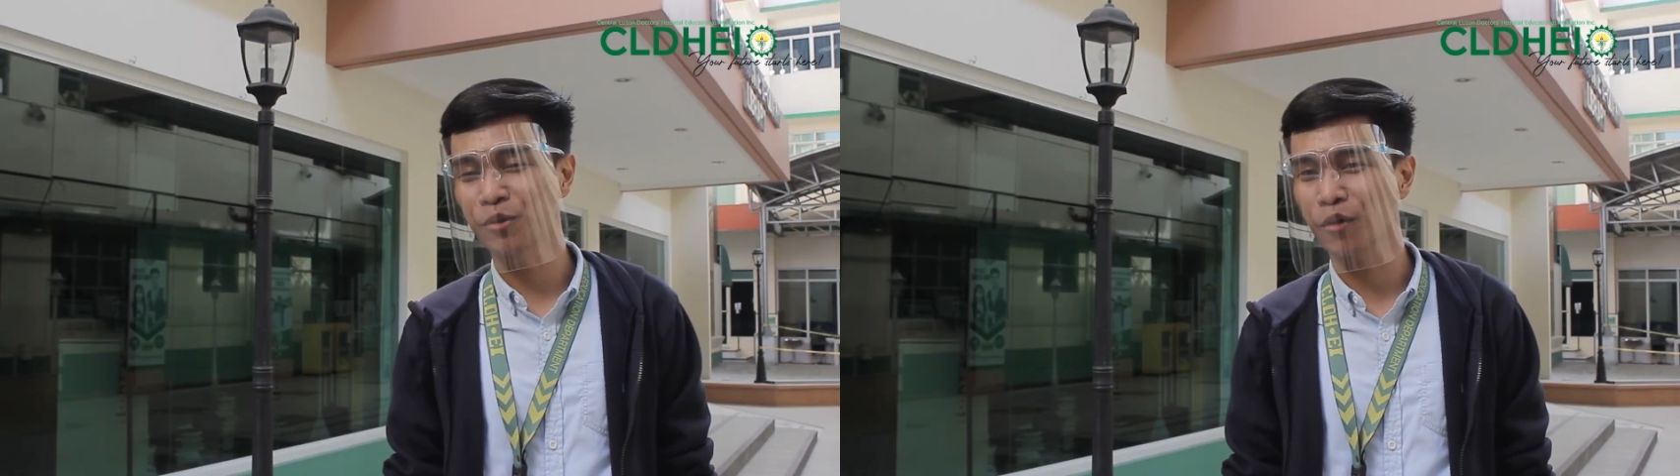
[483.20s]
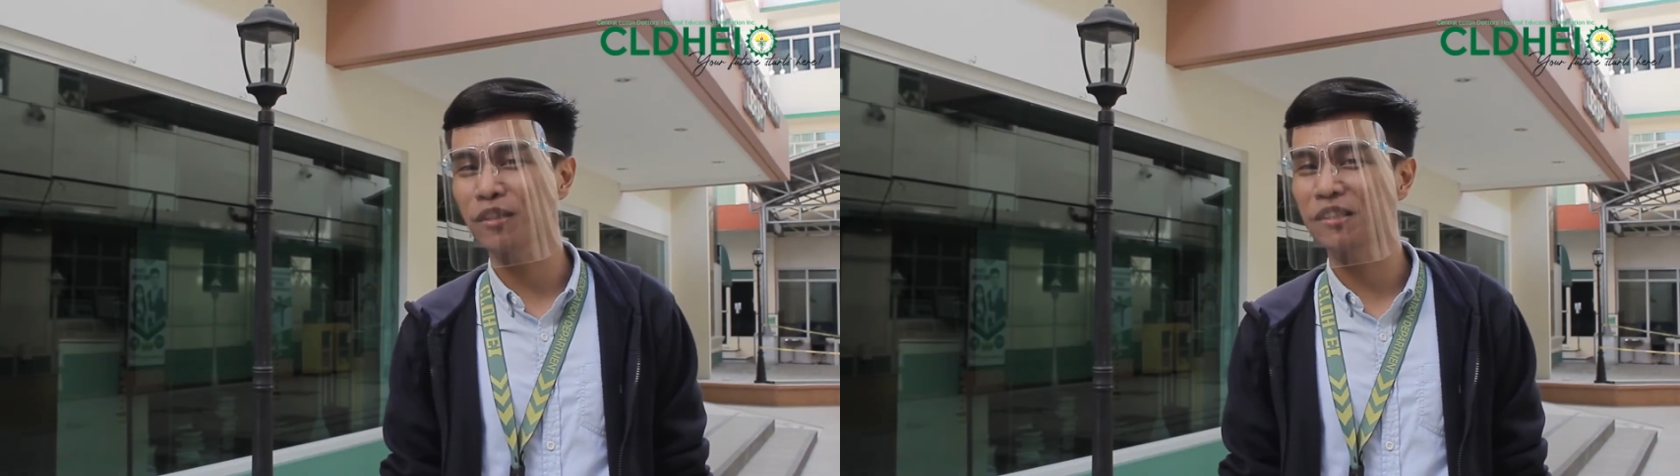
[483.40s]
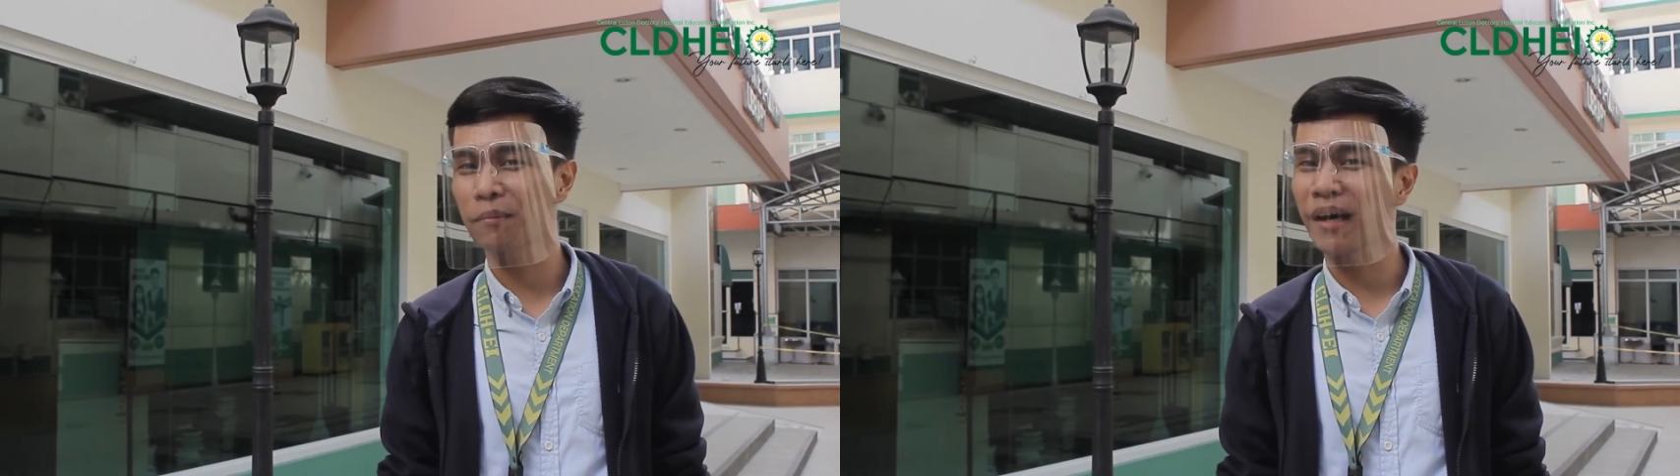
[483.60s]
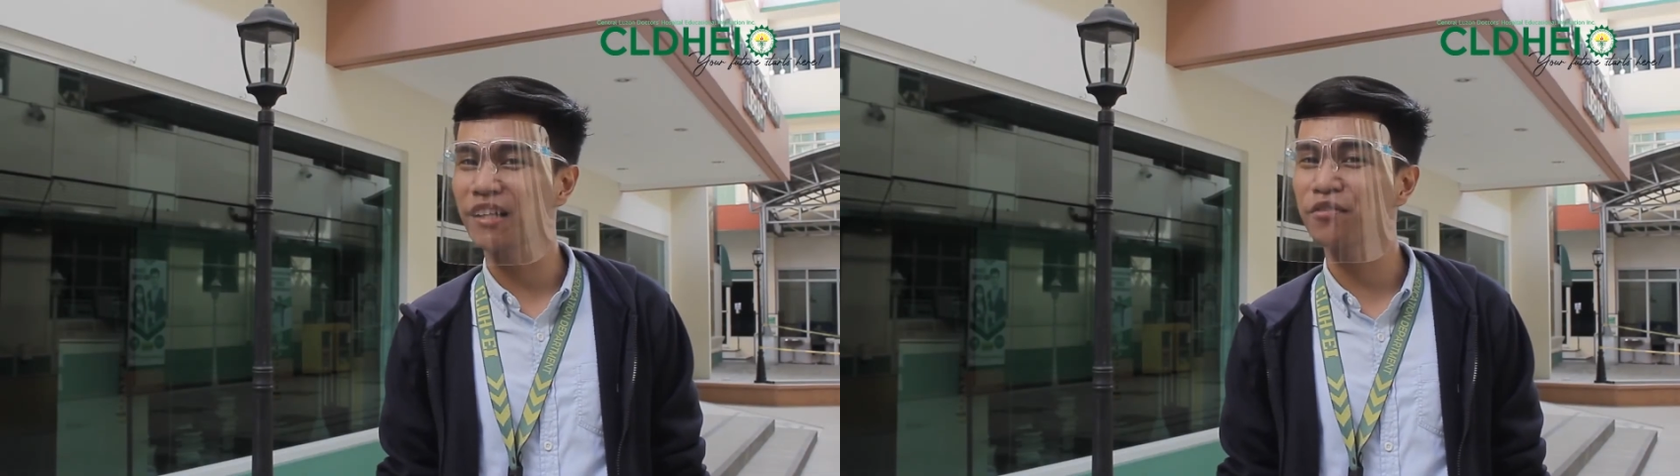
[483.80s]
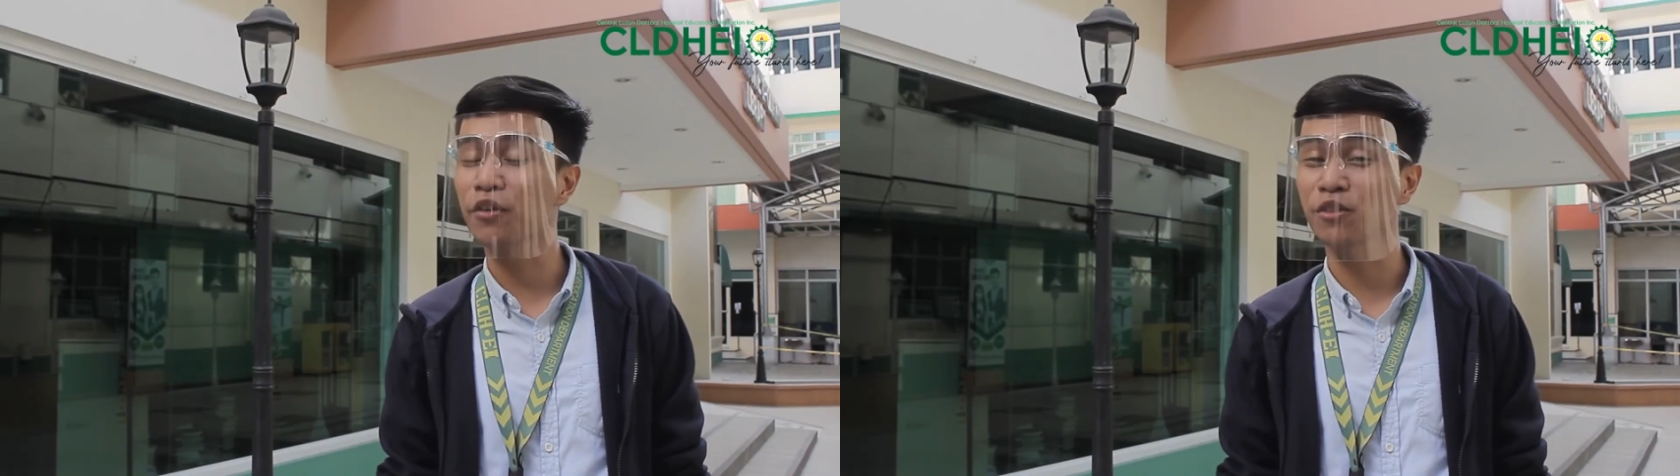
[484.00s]
to the growing
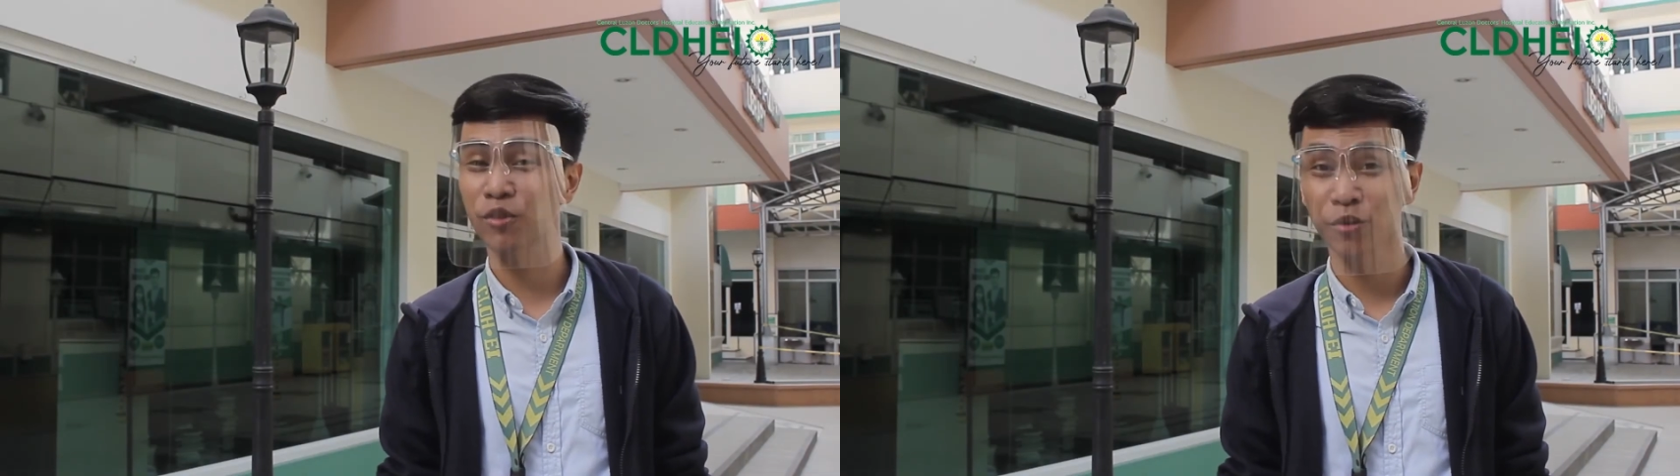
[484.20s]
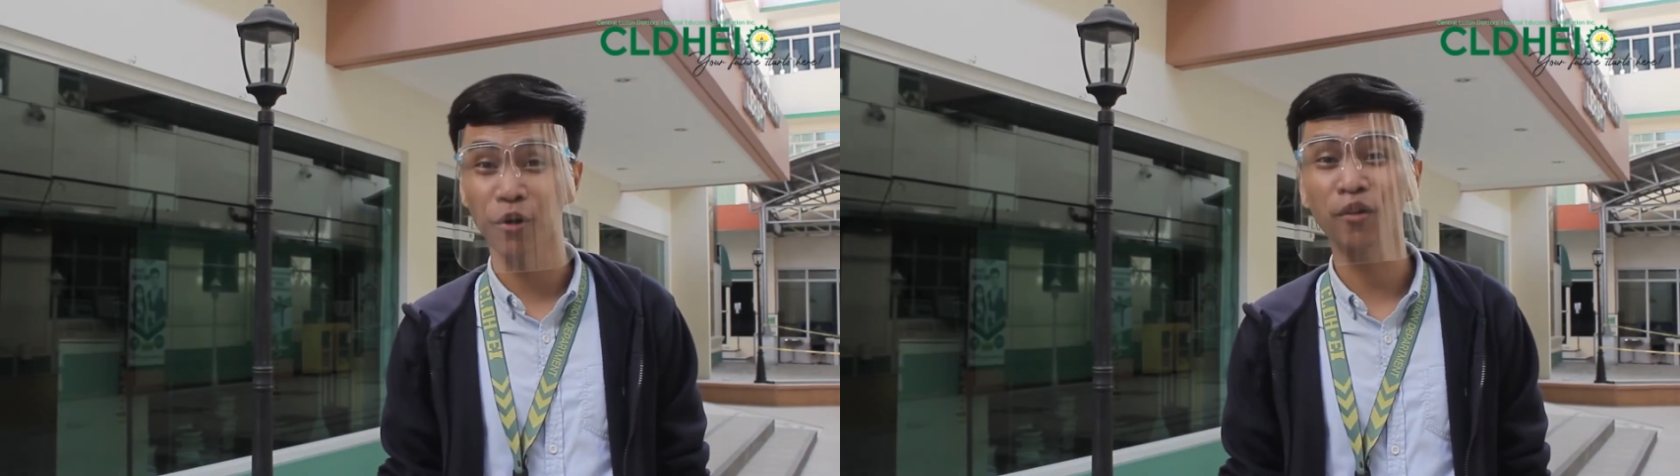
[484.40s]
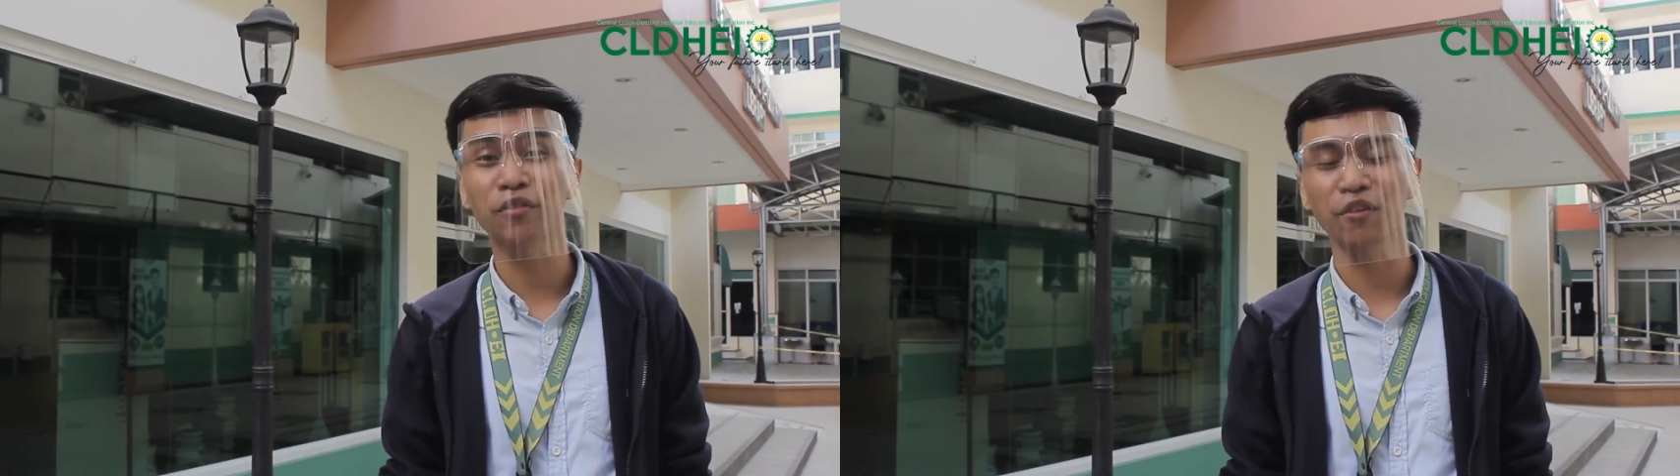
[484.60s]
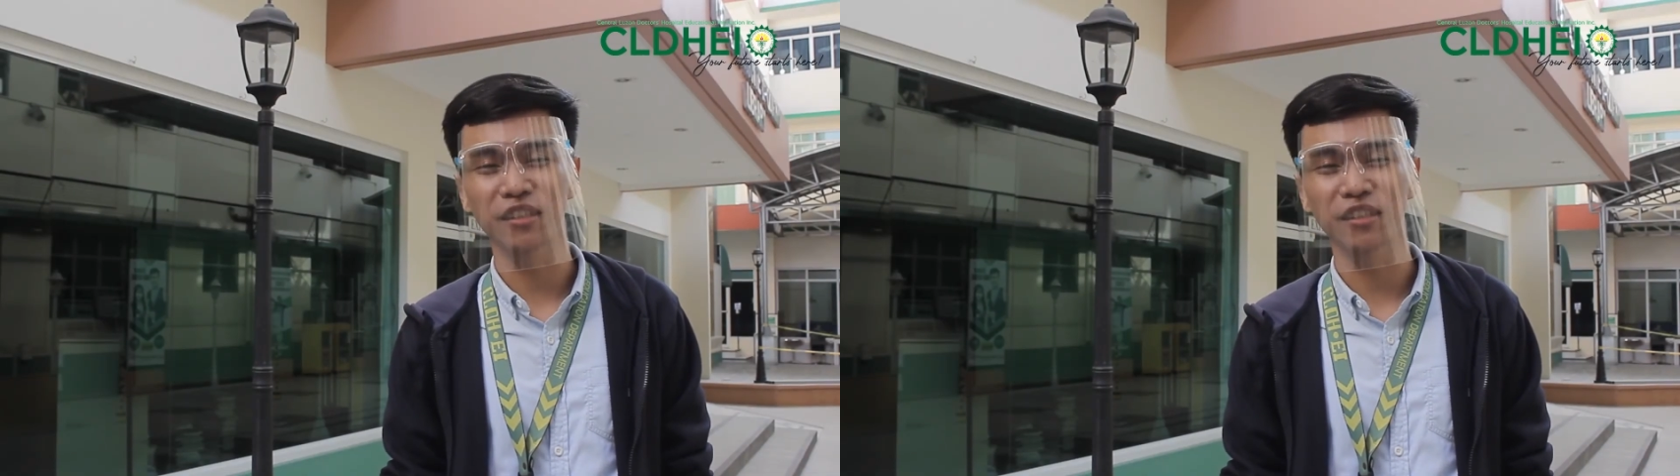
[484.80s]
demand for strong